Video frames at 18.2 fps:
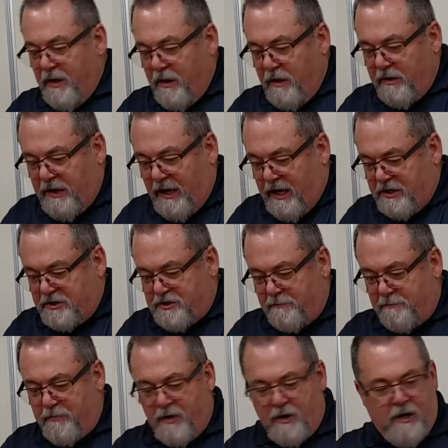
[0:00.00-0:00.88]
Guys,
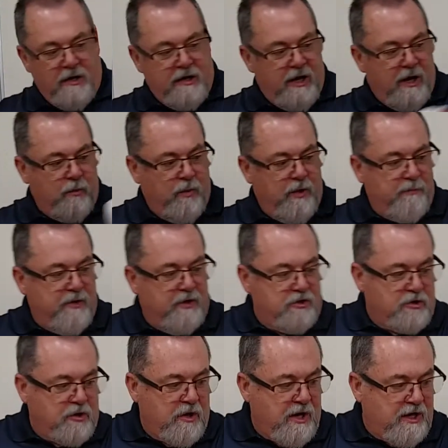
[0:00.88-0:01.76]
again, we've been
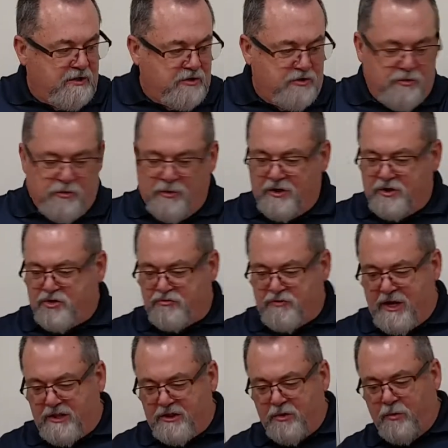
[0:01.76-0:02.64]
taught to
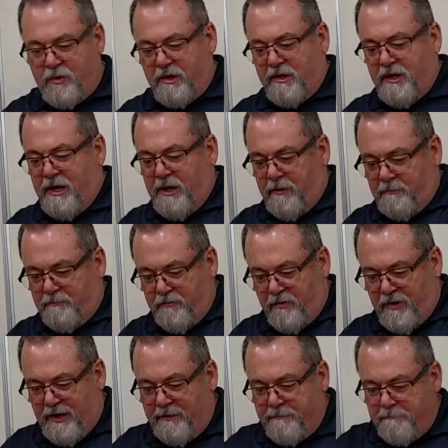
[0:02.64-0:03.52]
extract the water out,
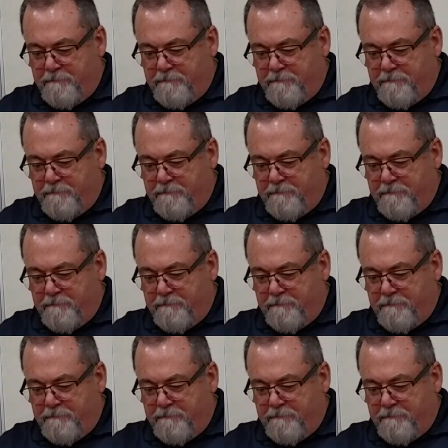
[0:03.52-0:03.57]
right?